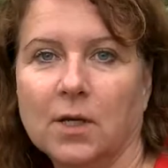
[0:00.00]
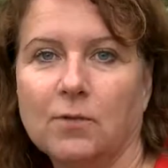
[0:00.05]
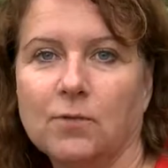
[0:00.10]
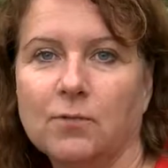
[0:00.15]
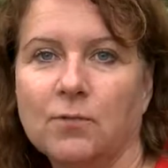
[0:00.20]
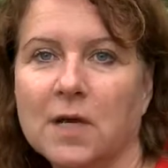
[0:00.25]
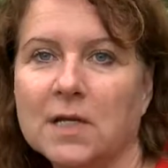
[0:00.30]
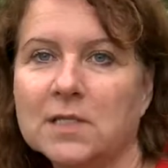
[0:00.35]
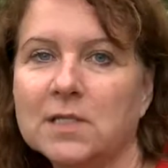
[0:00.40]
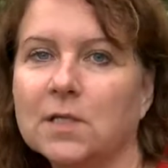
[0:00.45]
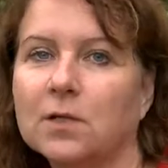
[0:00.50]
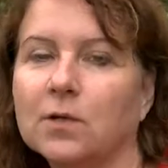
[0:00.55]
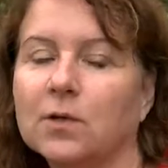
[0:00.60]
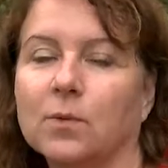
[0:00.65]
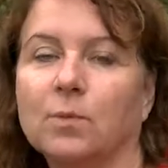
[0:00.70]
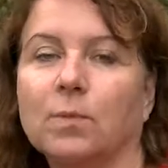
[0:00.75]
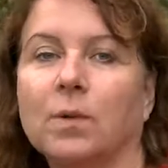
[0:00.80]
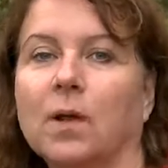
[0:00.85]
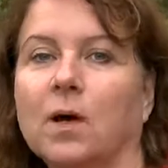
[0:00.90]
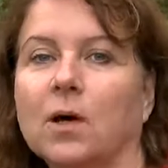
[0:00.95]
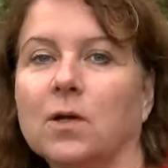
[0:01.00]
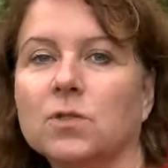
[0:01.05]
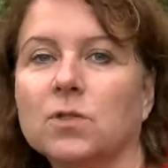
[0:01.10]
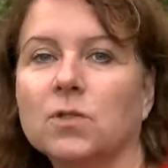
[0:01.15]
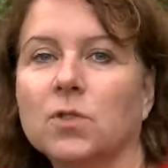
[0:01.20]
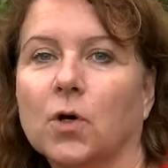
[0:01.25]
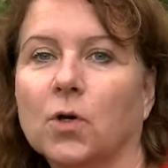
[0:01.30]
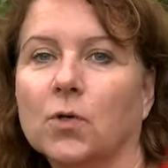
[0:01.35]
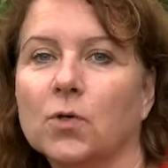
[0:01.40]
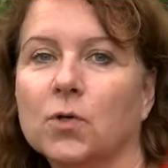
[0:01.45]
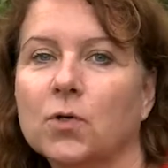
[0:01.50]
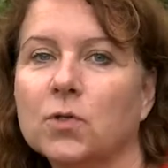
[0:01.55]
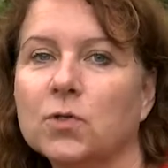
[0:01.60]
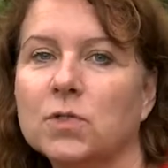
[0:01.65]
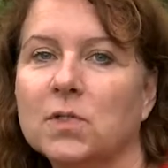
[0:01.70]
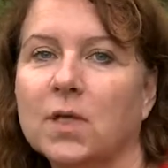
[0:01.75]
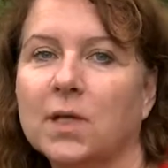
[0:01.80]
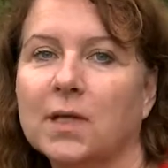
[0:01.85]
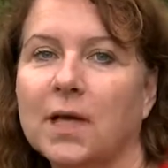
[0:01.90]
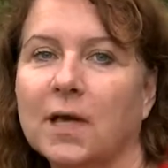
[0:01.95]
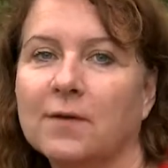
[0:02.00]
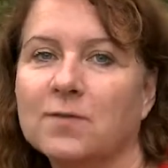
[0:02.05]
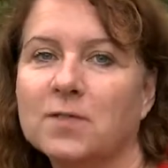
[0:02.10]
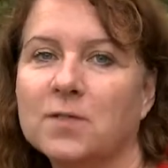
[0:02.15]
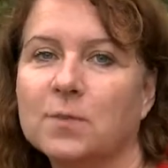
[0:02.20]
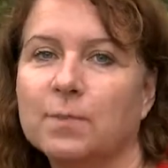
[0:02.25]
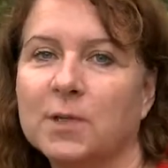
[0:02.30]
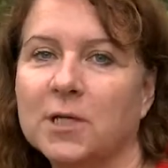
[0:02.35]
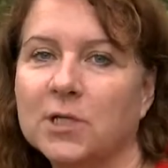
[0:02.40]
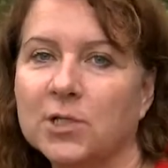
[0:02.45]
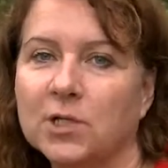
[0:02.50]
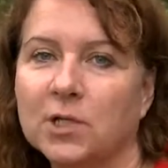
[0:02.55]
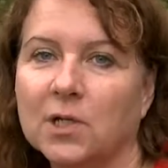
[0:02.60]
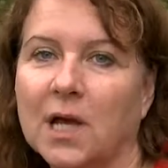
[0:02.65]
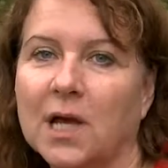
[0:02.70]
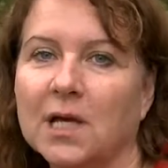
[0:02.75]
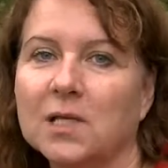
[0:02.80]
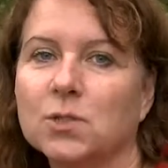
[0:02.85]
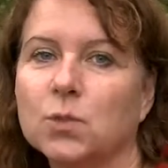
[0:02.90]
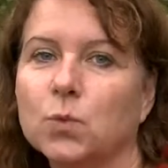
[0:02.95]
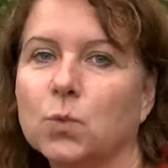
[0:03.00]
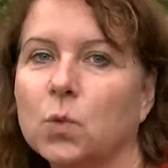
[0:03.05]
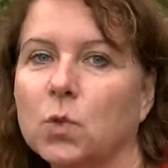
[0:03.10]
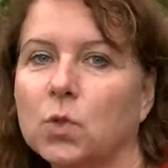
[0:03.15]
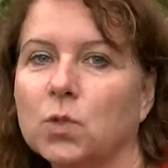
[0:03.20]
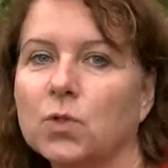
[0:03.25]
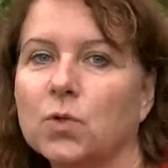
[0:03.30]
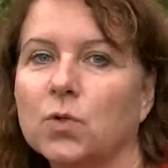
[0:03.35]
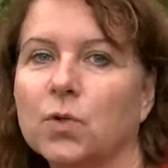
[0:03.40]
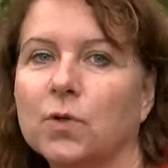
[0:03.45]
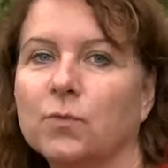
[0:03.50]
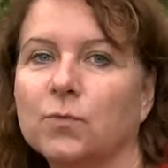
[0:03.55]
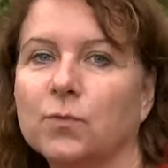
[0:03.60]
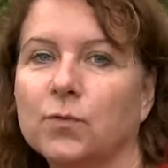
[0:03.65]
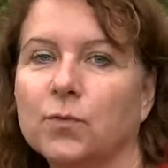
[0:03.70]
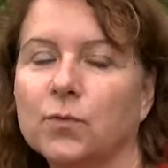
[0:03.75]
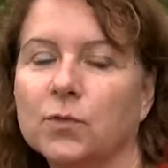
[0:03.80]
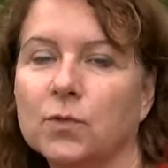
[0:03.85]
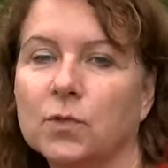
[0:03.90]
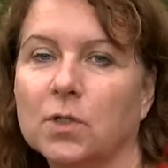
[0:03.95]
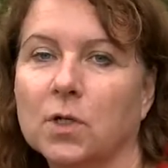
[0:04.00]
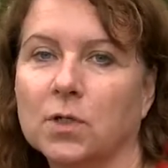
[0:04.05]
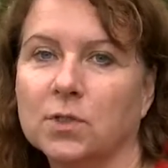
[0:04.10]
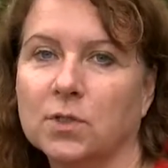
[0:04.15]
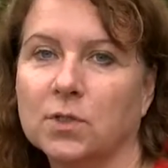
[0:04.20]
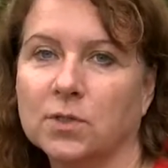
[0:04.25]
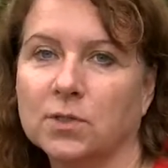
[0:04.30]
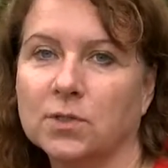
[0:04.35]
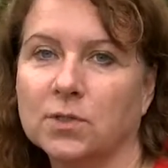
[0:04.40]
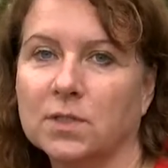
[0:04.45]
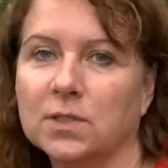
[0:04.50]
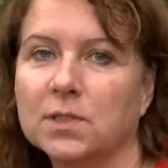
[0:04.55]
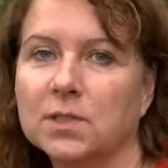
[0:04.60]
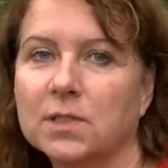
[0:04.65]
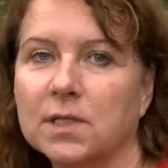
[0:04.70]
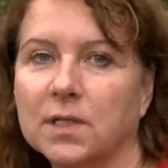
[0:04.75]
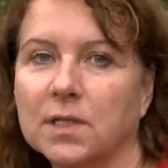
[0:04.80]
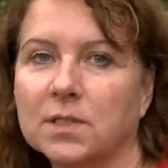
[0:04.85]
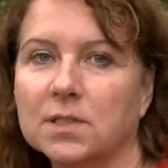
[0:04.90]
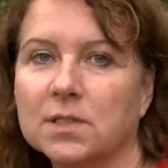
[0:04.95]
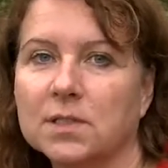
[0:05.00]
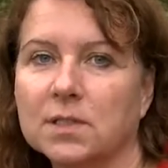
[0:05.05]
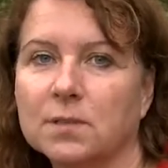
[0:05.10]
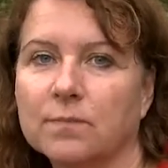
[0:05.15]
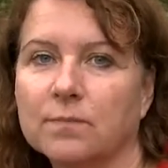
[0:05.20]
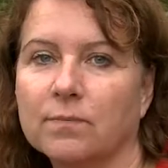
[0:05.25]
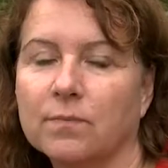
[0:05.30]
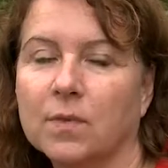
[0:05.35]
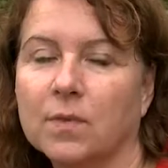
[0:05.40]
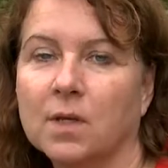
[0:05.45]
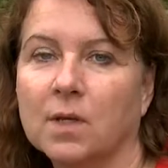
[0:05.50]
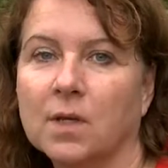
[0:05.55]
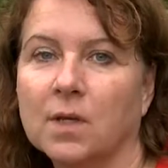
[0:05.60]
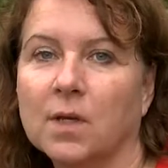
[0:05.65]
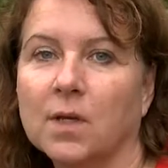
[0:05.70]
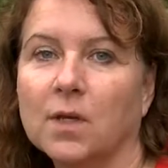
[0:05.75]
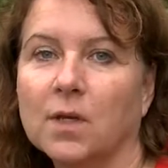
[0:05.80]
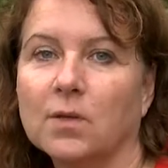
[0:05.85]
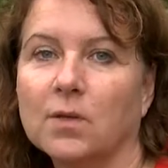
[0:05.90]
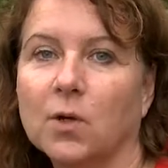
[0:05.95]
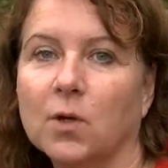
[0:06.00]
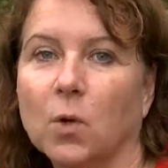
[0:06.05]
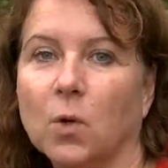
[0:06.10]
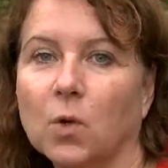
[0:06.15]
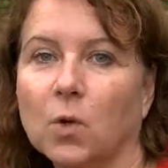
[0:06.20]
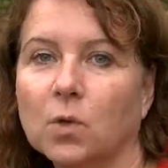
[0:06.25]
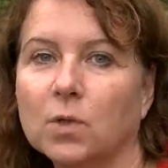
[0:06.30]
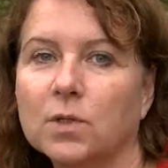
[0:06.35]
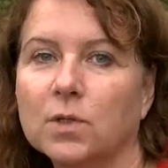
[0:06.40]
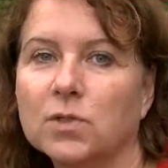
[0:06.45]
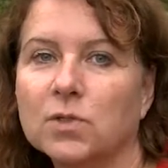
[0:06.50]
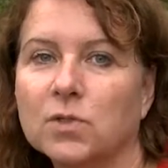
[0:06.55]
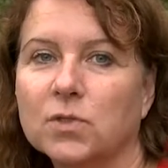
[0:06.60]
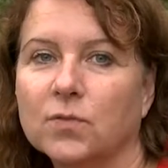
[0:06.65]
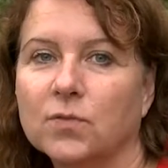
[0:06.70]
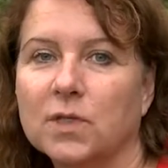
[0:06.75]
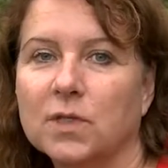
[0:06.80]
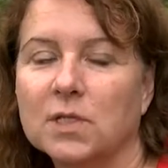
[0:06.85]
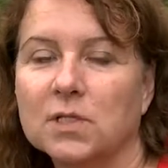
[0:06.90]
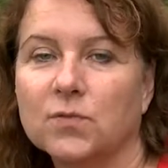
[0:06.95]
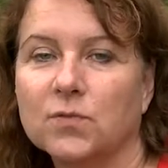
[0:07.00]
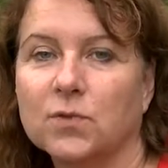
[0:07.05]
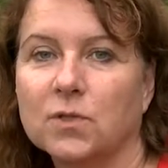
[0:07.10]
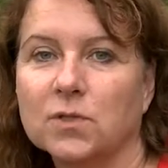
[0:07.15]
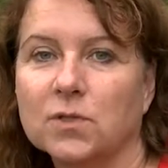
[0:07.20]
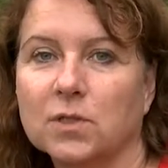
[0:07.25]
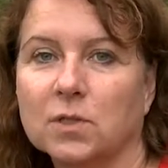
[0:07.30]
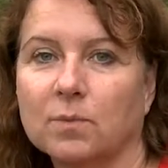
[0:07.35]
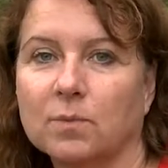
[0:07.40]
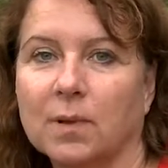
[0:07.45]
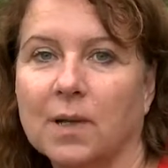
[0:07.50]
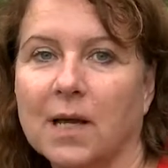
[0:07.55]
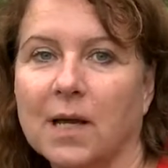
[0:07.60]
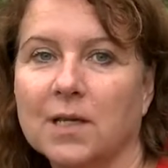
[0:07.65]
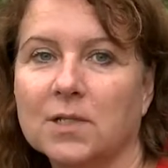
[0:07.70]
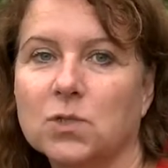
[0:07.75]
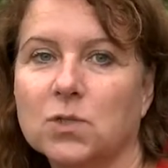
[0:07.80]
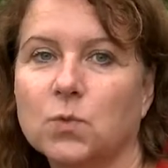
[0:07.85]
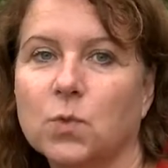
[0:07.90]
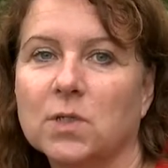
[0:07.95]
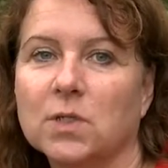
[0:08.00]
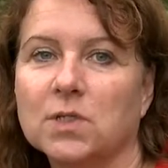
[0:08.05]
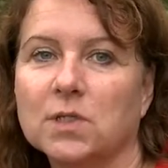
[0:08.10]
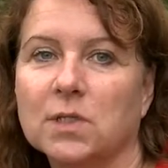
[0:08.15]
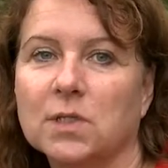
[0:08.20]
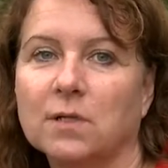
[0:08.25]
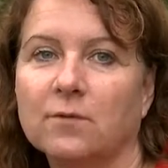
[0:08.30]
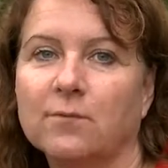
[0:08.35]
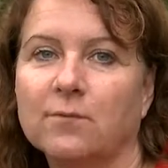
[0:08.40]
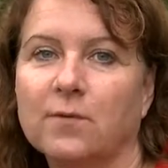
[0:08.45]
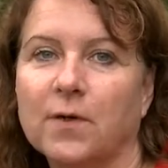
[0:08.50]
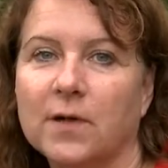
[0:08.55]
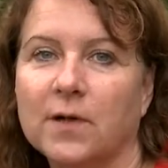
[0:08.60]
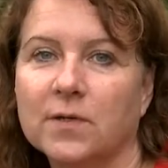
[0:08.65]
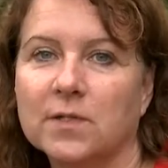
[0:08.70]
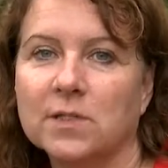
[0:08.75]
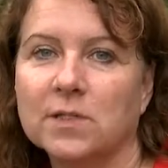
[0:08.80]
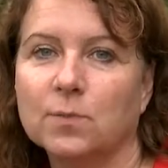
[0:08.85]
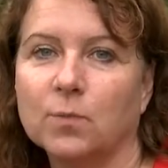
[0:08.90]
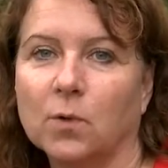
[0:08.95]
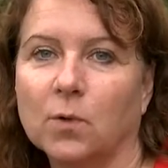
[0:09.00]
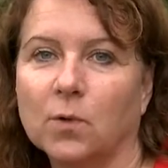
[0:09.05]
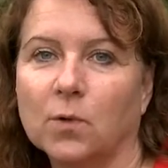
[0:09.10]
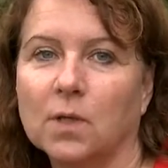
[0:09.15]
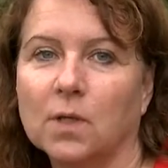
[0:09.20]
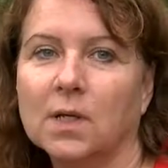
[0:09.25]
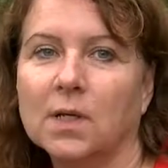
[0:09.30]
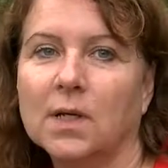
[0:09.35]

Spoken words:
Vascular plants are those that have specialized water and food conducting cells. The oldest of these fossil plants were still very small,